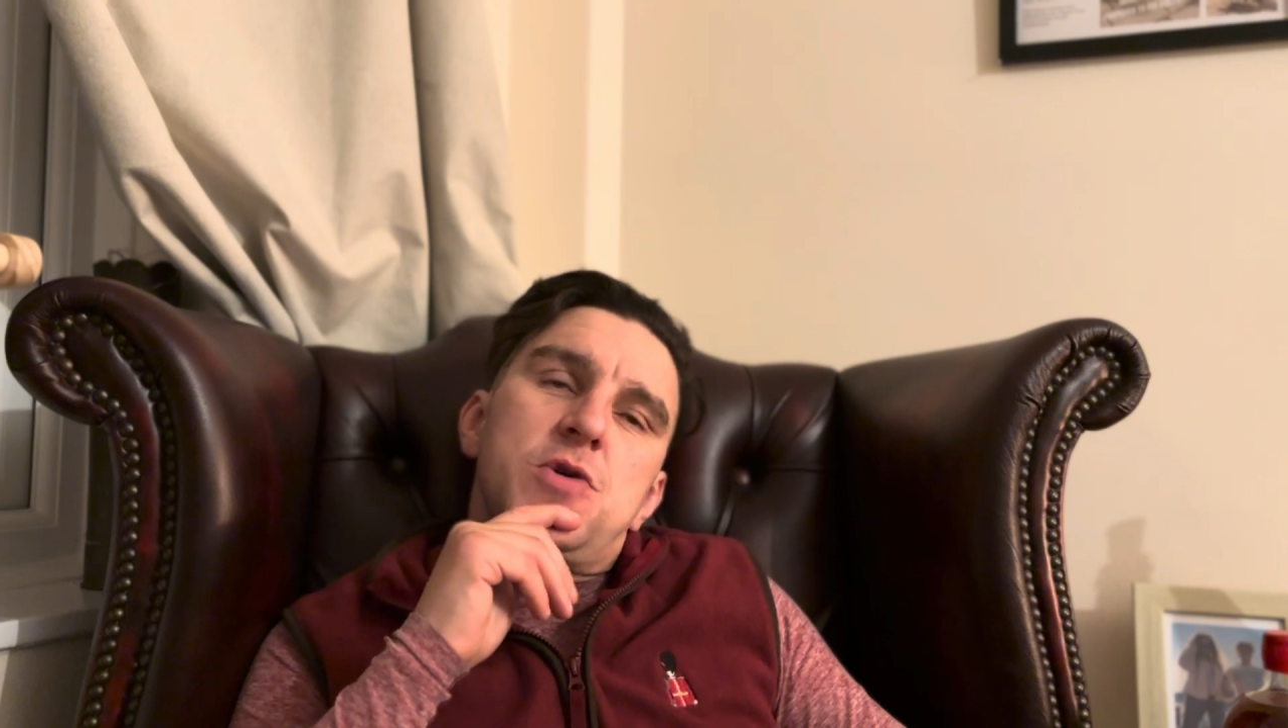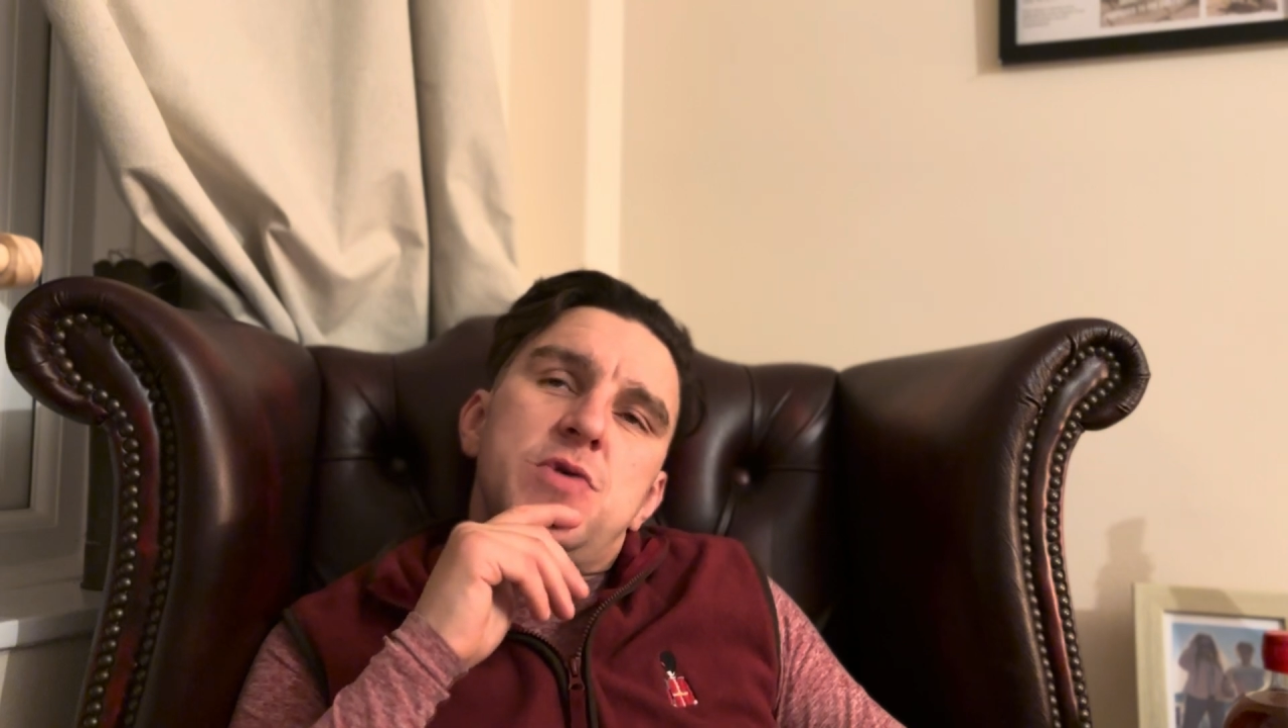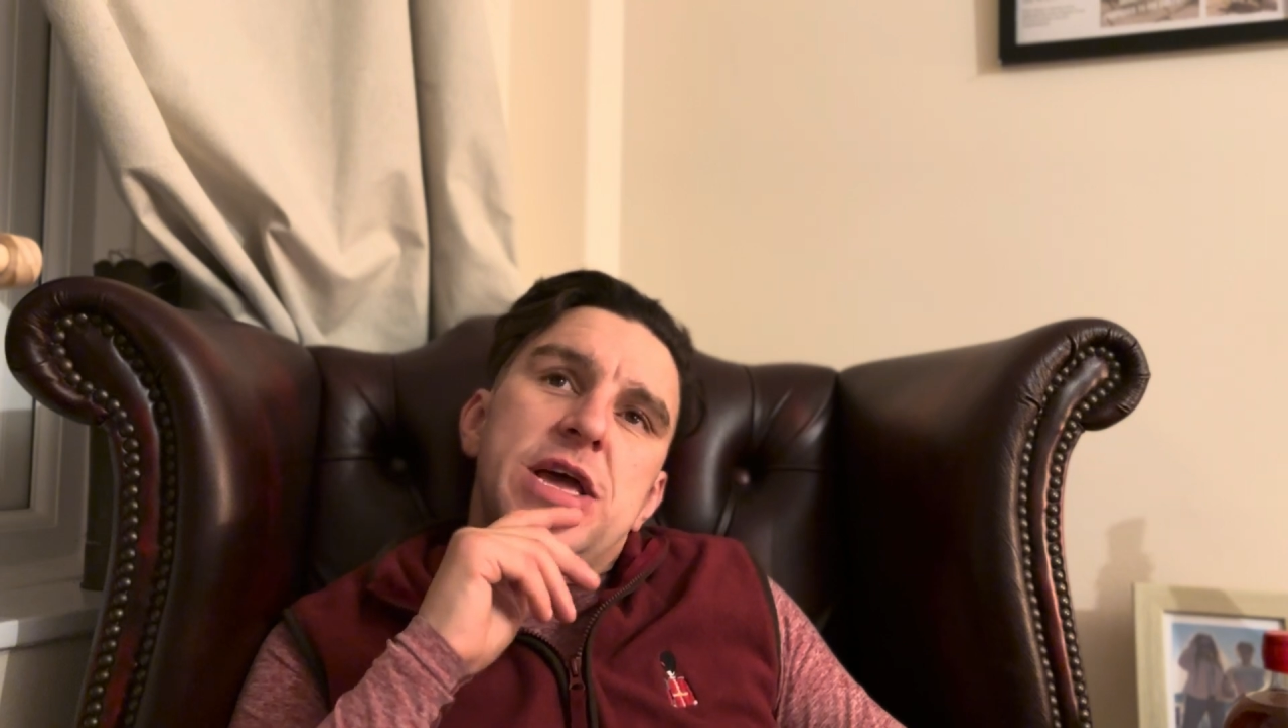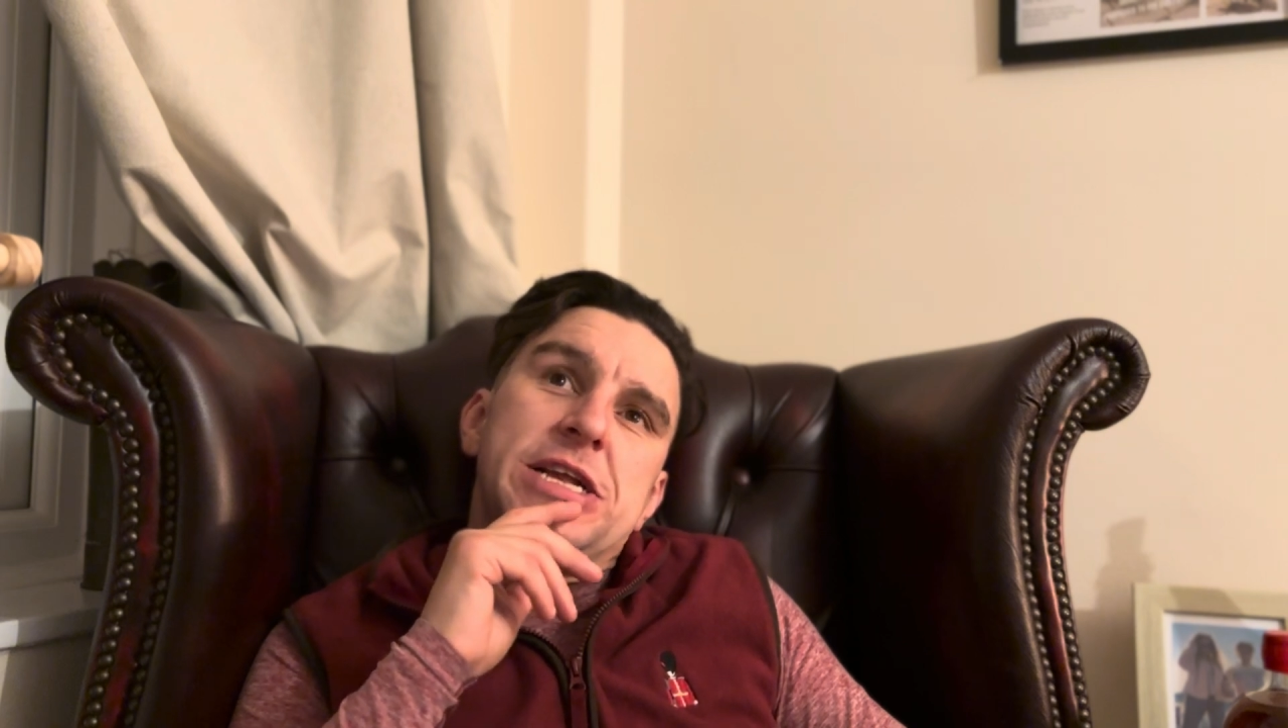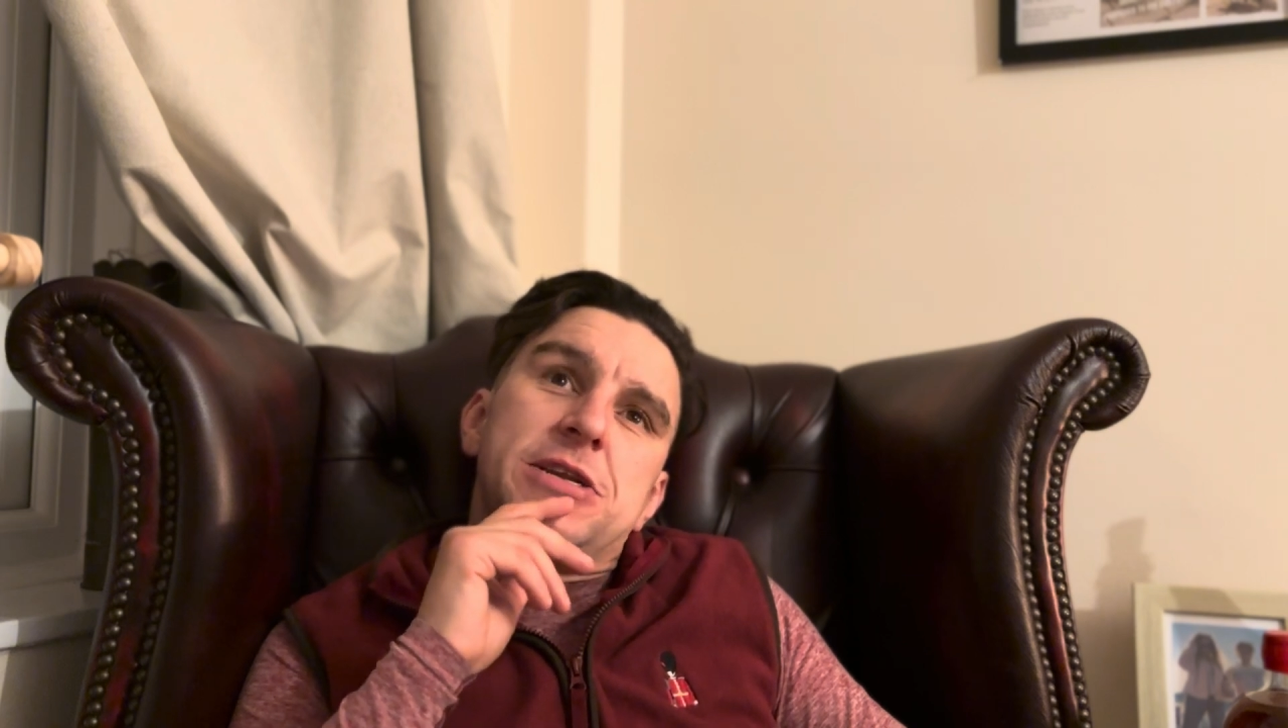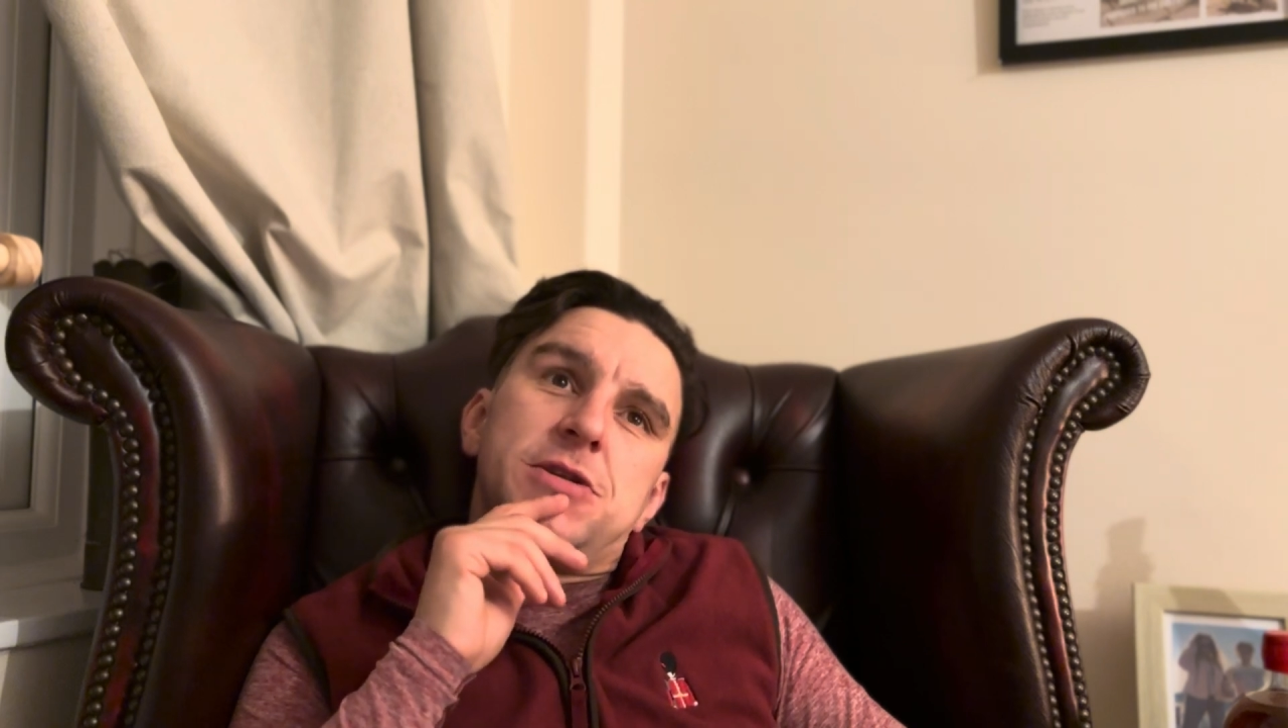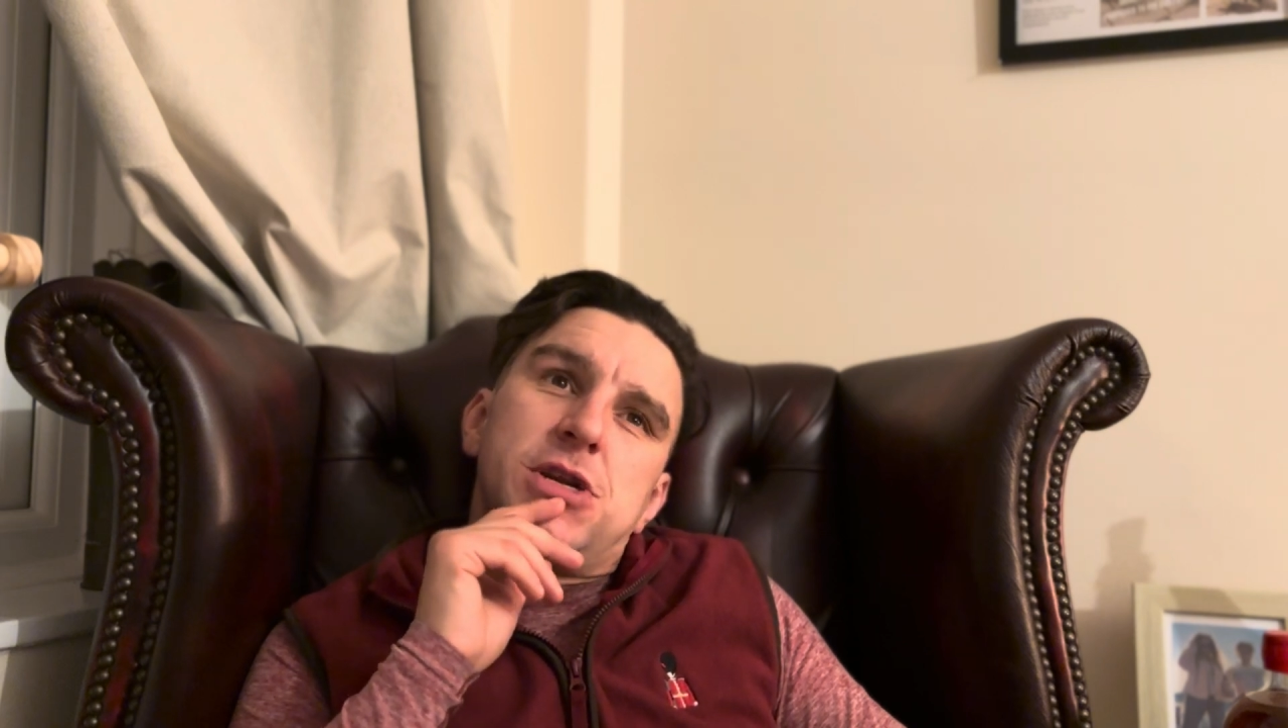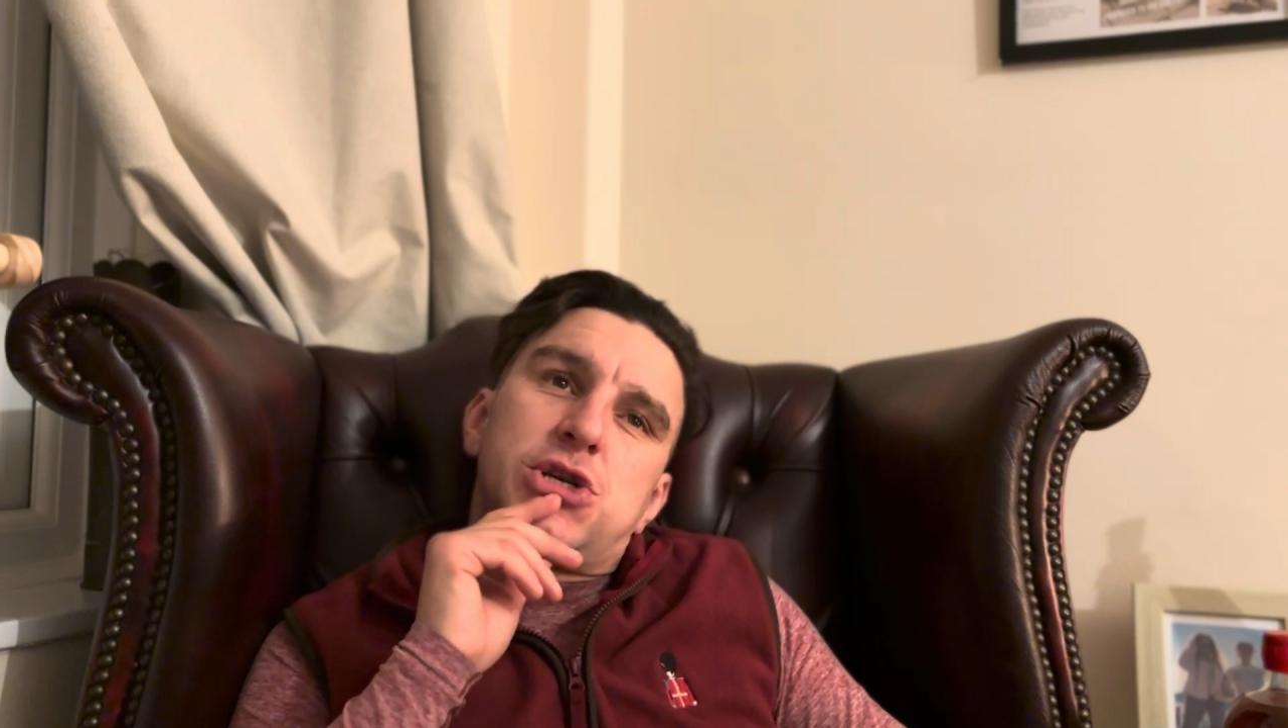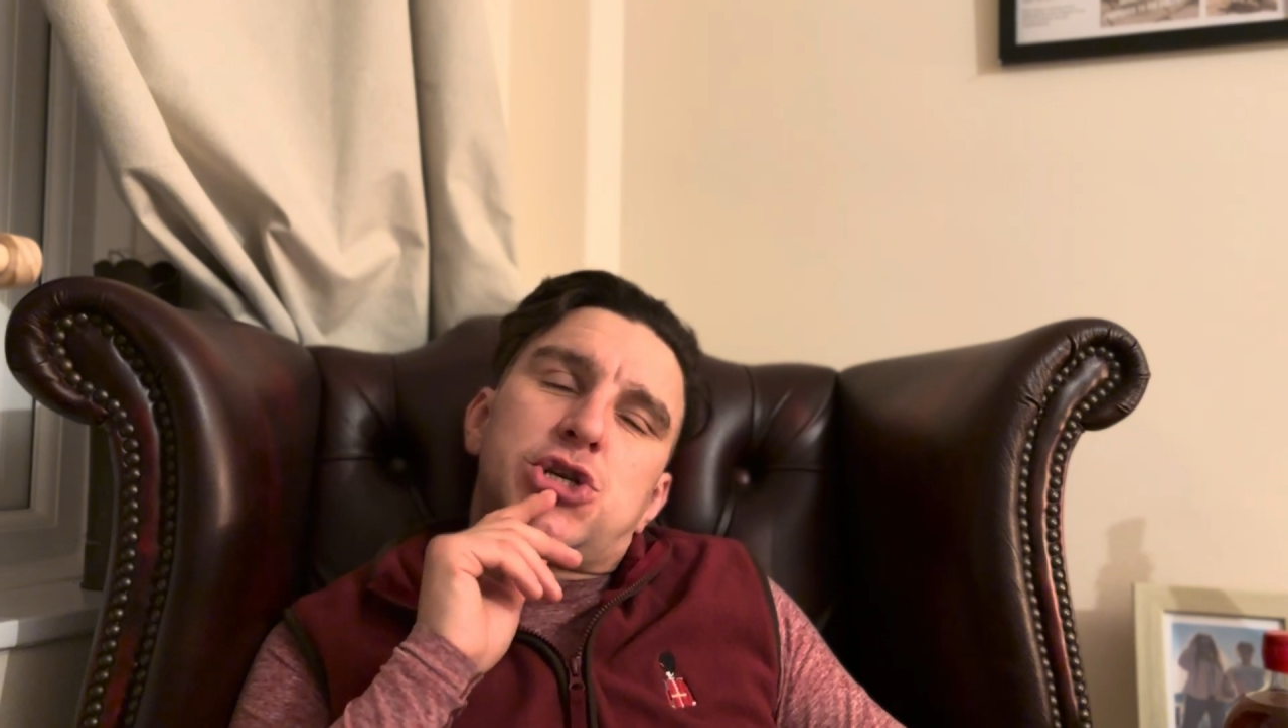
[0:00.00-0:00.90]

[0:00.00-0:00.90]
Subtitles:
in